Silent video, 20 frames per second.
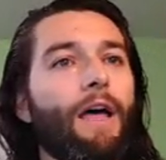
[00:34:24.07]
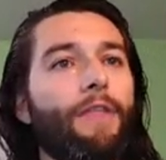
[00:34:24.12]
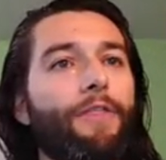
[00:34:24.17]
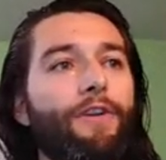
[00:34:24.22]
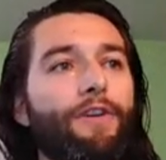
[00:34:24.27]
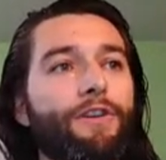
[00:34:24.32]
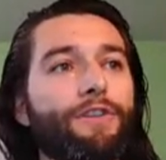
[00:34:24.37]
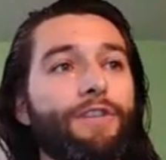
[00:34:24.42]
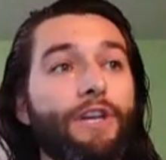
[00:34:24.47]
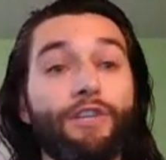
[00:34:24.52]

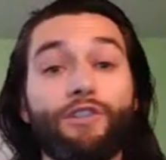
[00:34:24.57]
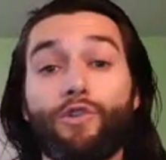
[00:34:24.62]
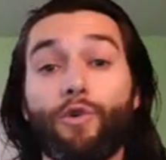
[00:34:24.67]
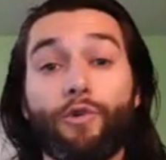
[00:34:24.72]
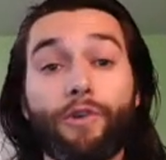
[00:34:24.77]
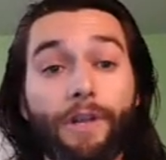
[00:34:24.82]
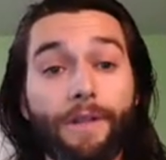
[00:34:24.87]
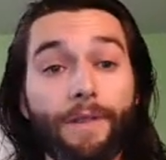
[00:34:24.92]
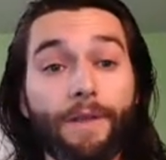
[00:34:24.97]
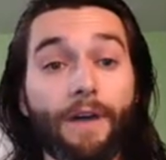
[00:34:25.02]
There's
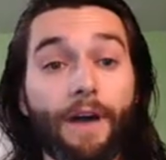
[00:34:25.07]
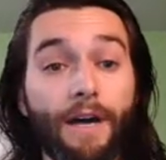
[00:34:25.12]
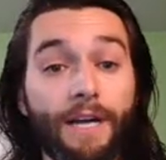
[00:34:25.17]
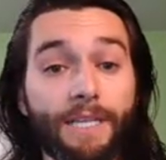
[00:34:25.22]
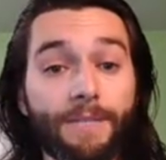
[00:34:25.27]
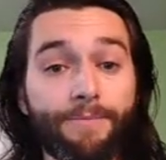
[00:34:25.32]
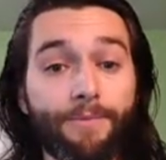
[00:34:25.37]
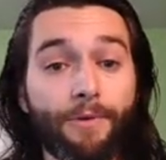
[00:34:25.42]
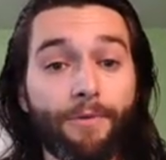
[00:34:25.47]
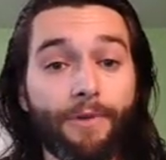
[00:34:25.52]
adorning the
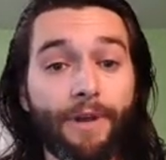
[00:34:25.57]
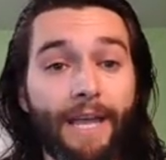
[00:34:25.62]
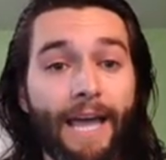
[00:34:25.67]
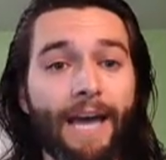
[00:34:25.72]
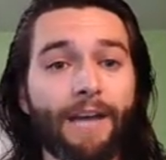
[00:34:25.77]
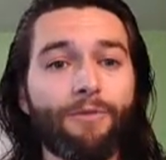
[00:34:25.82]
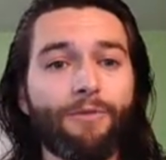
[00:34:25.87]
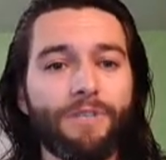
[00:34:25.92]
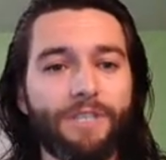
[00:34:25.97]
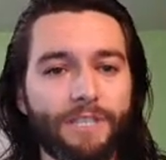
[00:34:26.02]
gospel, right?
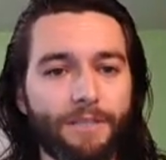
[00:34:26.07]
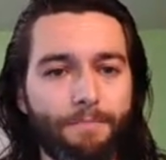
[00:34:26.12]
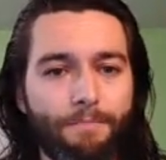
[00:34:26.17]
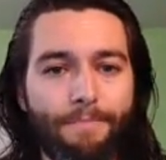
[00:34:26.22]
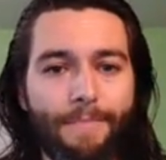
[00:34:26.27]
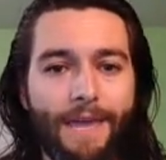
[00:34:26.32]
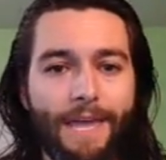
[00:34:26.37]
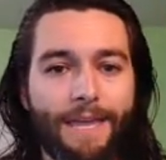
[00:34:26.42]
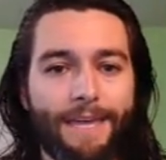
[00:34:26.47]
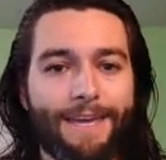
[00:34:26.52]
How do we just
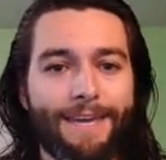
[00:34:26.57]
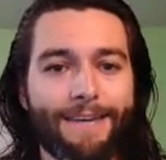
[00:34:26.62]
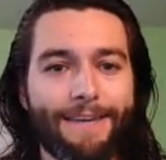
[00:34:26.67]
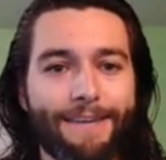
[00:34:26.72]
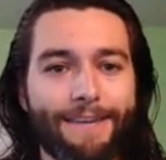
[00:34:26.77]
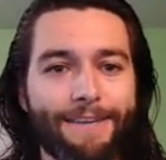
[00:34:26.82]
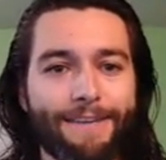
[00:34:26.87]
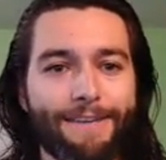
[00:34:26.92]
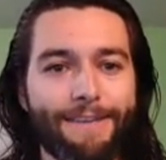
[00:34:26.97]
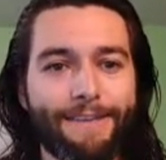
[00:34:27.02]
make